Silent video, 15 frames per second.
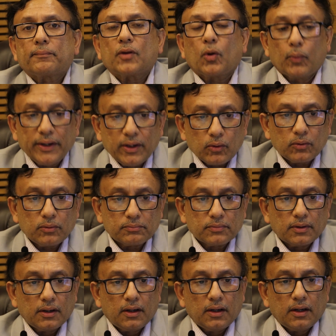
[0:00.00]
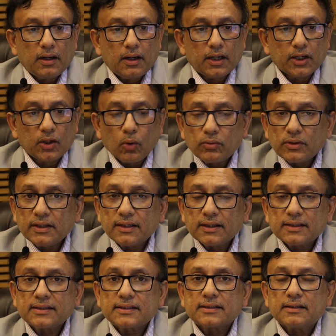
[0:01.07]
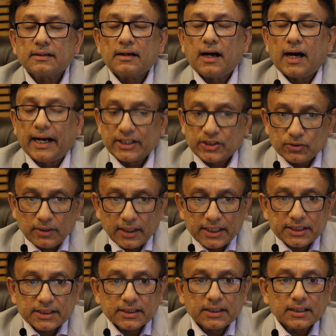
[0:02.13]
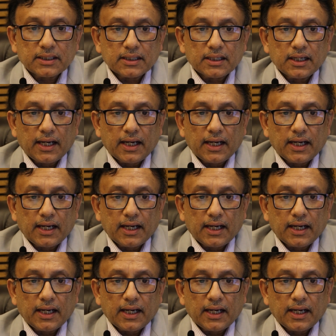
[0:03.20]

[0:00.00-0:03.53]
We know loneliness, isolation